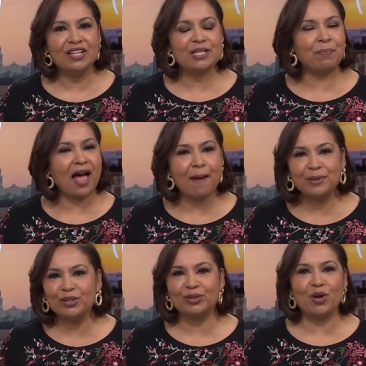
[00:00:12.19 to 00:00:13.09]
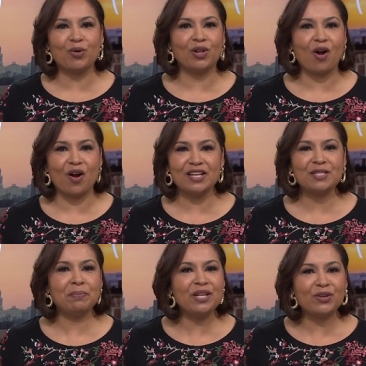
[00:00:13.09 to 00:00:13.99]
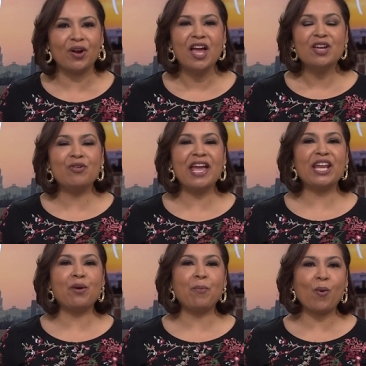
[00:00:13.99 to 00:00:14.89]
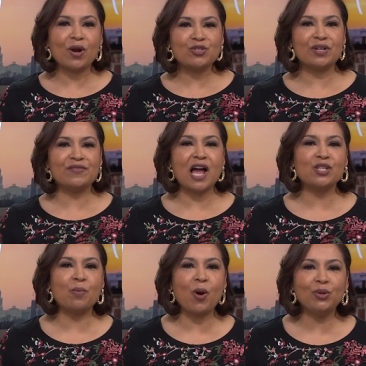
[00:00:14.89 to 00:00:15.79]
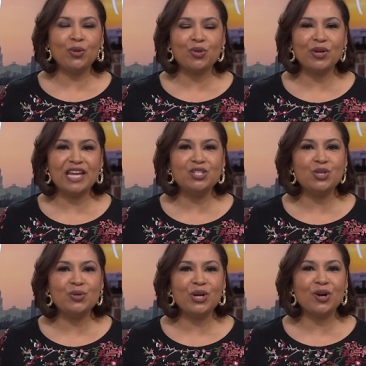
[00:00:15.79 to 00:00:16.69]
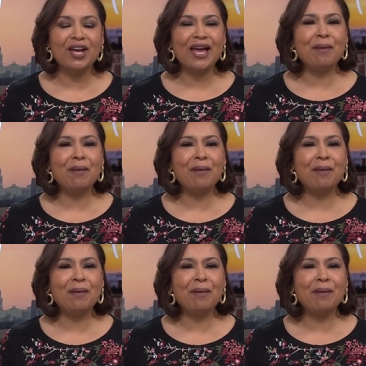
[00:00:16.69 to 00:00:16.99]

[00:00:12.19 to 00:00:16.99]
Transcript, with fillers: He's a popular local artist. Pinder created a portrait of Dr. Martin Luther King Jr.